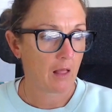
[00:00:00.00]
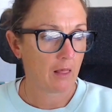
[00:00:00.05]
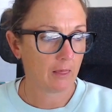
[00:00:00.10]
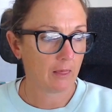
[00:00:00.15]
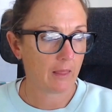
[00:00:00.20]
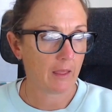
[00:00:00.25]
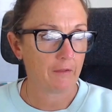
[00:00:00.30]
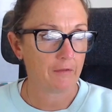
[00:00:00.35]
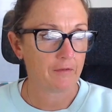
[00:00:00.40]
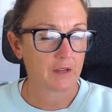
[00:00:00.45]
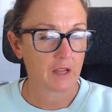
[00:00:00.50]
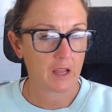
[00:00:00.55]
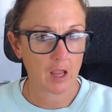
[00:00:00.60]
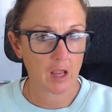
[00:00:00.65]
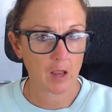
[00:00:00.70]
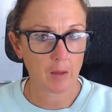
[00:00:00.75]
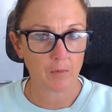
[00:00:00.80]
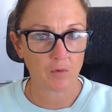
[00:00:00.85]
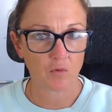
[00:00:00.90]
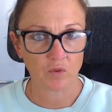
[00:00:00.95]
a left
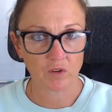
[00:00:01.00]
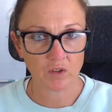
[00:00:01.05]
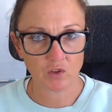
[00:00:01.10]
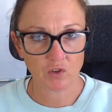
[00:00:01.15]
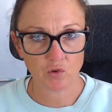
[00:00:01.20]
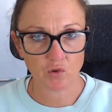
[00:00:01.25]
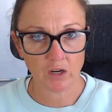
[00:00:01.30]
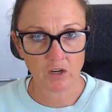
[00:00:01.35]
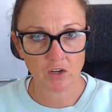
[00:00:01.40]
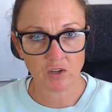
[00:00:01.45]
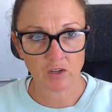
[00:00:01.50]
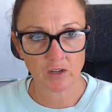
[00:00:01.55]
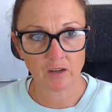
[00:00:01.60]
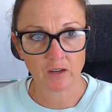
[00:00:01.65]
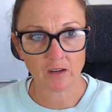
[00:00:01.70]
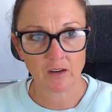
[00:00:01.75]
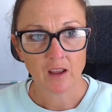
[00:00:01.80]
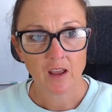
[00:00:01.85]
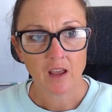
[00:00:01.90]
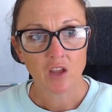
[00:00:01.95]
hip
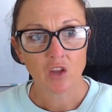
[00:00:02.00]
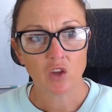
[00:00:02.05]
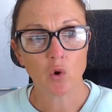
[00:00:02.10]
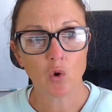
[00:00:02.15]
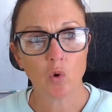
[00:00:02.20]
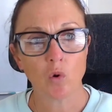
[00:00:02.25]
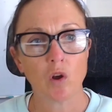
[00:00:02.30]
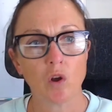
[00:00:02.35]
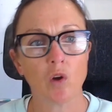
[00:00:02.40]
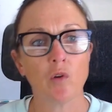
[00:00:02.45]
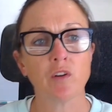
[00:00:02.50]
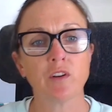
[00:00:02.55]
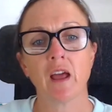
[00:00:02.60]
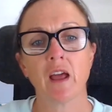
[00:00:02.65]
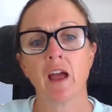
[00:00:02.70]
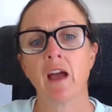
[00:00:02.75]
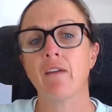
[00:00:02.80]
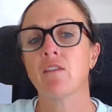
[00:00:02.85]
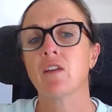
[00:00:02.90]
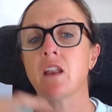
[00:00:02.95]
restriction, you're going
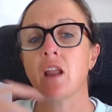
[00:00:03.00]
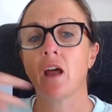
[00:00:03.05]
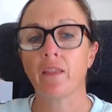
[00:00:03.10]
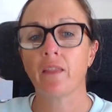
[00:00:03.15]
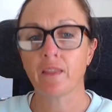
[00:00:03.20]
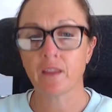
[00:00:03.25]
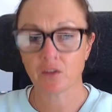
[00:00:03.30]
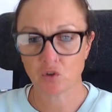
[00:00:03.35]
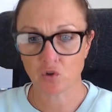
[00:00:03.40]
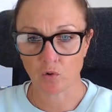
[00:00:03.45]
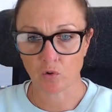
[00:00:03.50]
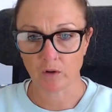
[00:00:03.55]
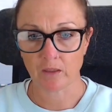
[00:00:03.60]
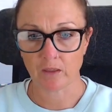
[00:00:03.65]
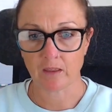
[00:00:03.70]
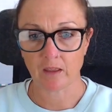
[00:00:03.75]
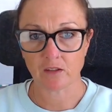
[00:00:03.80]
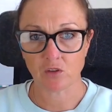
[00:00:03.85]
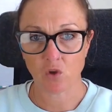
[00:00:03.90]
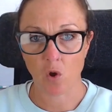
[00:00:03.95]
to have another
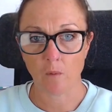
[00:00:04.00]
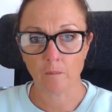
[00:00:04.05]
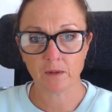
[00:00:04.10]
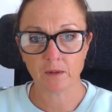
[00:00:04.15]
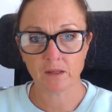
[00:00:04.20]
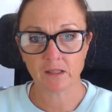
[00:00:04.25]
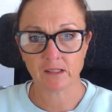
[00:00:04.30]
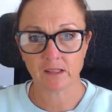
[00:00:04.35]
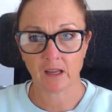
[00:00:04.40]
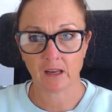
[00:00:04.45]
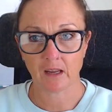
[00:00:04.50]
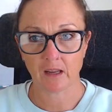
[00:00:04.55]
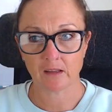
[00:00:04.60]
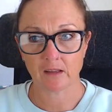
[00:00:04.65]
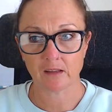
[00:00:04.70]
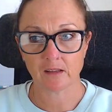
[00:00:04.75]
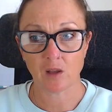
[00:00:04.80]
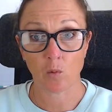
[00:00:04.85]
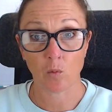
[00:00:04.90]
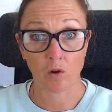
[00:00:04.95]
joint that's
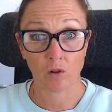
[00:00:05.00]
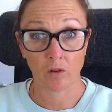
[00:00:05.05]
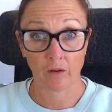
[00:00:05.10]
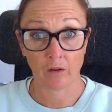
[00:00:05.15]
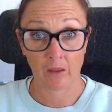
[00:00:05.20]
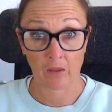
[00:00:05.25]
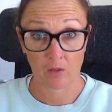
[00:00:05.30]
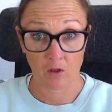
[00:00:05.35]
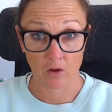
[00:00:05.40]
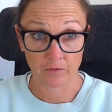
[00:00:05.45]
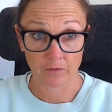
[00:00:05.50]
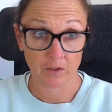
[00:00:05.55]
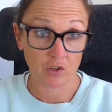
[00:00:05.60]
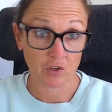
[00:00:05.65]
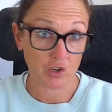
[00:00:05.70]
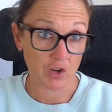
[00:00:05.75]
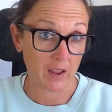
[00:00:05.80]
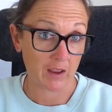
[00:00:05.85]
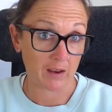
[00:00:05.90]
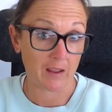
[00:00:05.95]
compensating somewhere along the
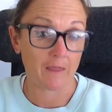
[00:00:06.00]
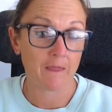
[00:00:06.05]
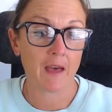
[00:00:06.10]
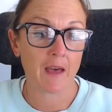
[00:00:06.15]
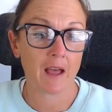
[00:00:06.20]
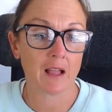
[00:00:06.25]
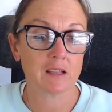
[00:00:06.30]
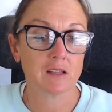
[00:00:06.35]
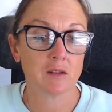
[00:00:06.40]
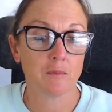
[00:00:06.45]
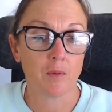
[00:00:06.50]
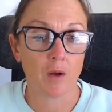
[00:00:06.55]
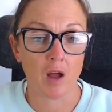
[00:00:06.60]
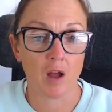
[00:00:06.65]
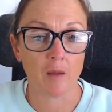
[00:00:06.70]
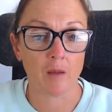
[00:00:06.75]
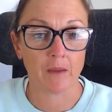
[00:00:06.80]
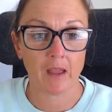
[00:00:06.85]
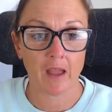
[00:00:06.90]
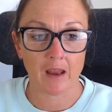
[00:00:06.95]
chain. And that's a
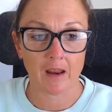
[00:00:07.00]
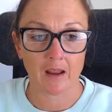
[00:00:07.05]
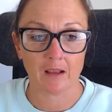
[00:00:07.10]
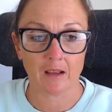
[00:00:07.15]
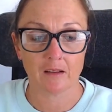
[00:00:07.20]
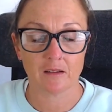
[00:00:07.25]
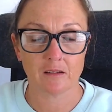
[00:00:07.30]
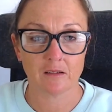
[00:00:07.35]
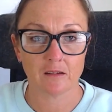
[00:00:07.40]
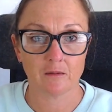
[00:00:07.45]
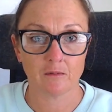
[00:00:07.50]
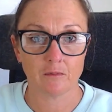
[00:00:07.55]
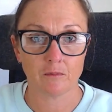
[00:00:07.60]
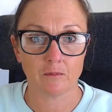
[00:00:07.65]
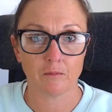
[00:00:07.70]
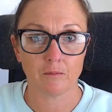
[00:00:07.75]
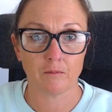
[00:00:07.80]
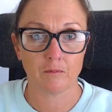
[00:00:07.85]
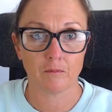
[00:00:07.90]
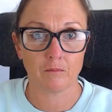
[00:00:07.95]
biomechanics.
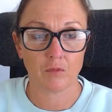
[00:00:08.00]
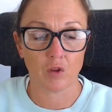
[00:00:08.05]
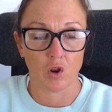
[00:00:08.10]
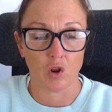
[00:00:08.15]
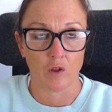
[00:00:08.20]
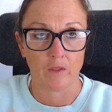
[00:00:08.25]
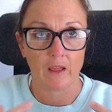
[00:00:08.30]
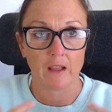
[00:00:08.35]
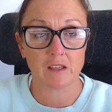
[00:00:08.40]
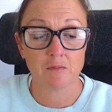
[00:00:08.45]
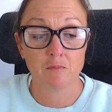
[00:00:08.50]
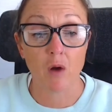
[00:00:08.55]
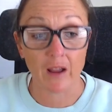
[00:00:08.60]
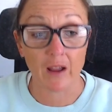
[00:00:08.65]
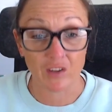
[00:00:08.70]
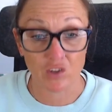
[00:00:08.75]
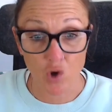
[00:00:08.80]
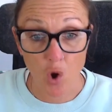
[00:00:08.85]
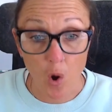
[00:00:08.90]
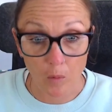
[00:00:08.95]
That's
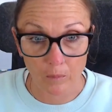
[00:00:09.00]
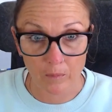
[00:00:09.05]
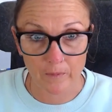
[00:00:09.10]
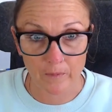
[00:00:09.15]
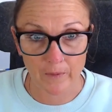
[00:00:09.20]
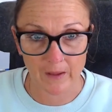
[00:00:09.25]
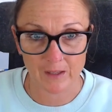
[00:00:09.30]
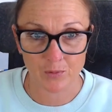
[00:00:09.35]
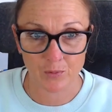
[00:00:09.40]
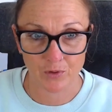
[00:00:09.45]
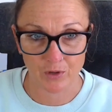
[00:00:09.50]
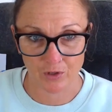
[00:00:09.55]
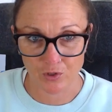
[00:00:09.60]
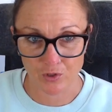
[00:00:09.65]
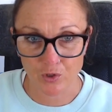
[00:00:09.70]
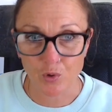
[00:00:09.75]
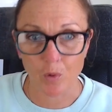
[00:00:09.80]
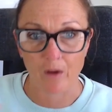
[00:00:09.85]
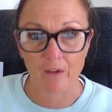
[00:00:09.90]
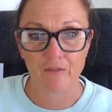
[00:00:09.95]
my job. That's what I
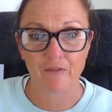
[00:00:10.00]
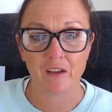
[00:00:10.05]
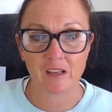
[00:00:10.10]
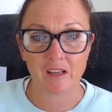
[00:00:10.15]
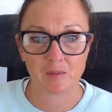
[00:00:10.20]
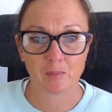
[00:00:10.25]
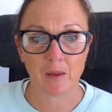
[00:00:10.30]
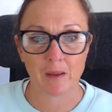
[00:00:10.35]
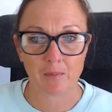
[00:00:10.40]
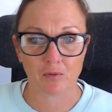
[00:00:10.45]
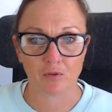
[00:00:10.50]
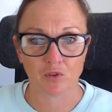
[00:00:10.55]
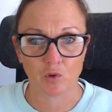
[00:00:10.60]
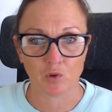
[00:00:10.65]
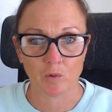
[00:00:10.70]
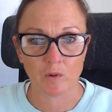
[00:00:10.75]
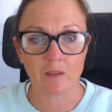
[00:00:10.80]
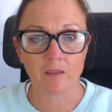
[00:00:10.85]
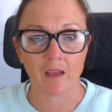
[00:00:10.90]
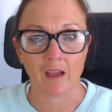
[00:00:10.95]
do. I fix people
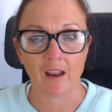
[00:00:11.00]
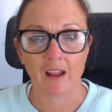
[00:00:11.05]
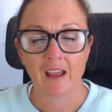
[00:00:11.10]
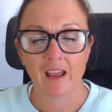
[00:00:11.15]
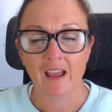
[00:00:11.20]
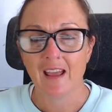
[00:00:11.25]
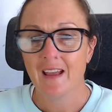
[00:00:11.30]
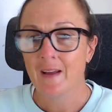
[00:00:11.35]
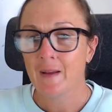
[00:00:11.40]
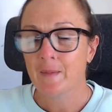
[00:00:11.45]
doing that.